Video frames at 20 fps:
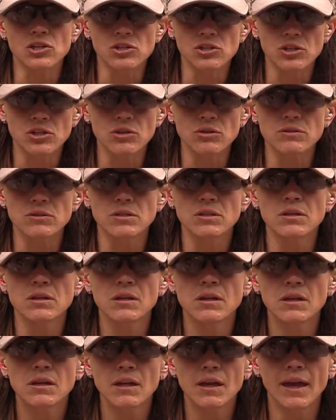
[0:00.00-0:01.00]
shoot
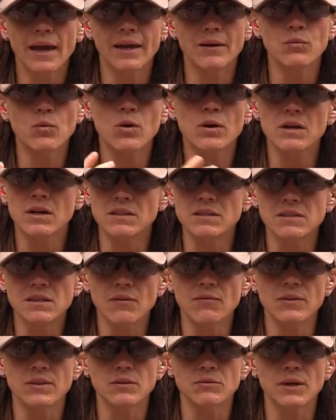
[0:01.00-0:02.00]
and work on
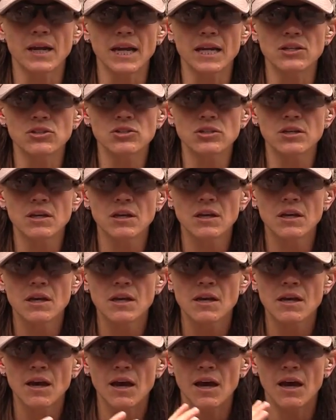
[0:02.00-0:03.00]
stuff at the range
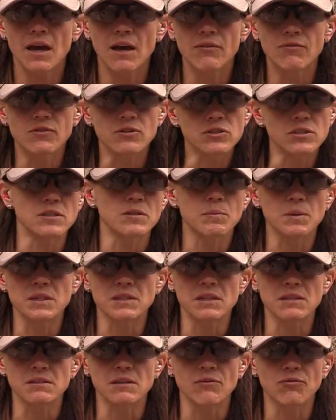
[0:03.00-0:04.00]
uh, versus a
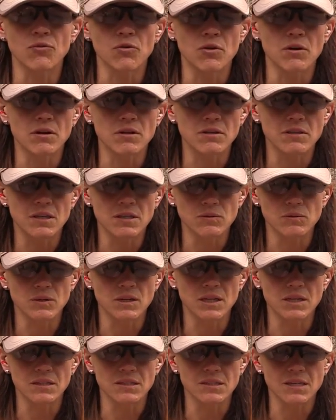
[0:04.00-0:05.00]
P64. This
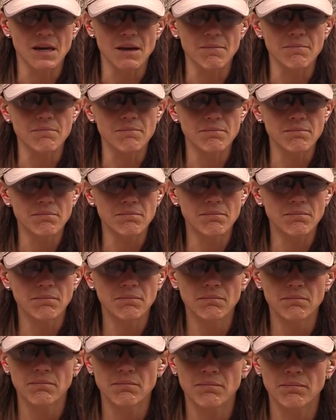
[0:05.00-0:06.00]
one is um,
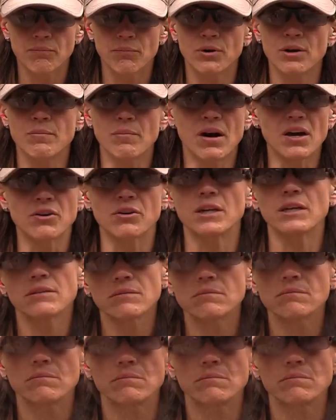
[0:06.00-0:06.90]
pretty moderate.